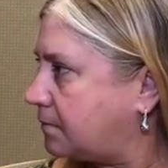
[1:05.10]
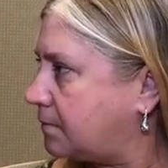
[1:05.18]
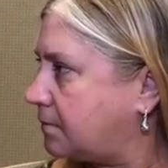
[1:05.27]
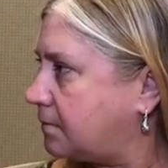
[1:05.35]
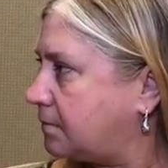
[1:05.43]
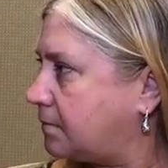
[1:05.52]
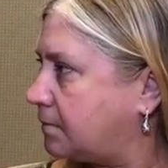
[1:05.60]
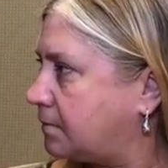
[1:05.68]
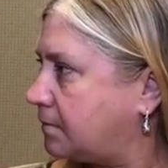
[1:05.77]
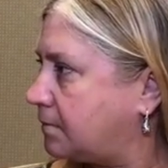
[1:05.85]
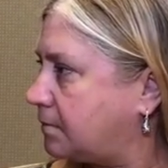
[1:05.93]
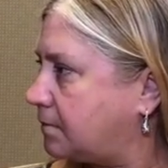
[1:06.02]

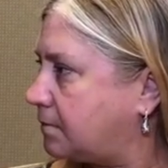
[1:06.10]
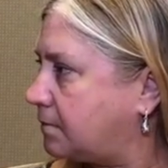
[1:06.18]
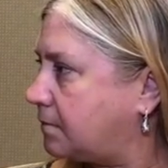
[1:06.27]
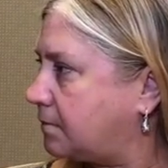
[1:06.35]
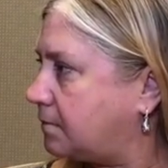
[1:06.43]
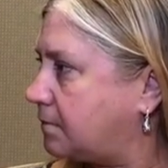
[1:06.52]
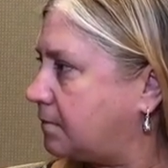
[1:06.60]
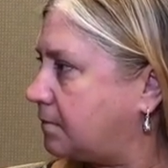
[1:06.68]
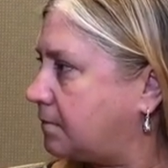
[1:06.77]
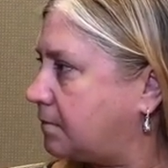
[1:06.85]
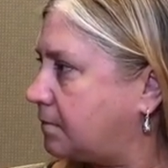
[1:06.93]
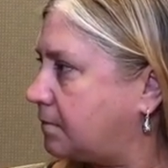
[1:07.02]

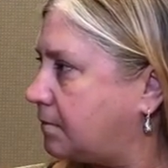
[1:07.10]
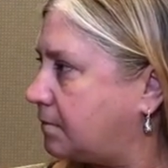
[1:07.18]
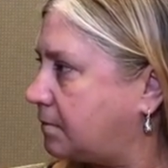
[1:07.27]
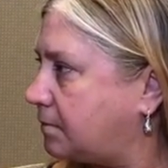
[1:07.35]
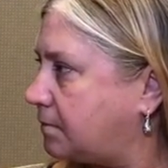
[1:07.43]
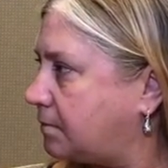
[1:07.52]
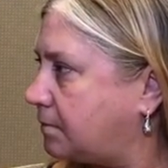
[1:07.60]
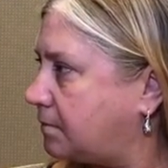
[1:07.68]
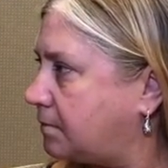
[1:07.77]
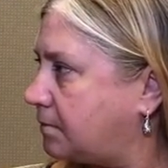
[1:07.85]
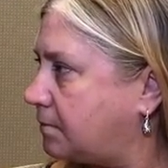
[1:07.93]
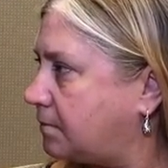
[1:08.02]

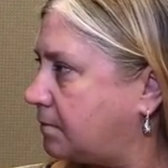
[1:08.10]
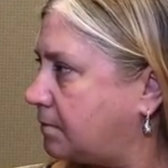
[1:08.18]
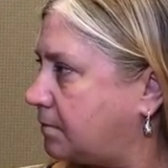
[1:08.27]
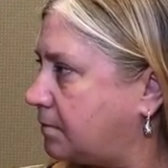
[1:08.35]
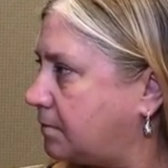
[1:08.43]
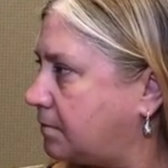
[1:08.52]
(silent)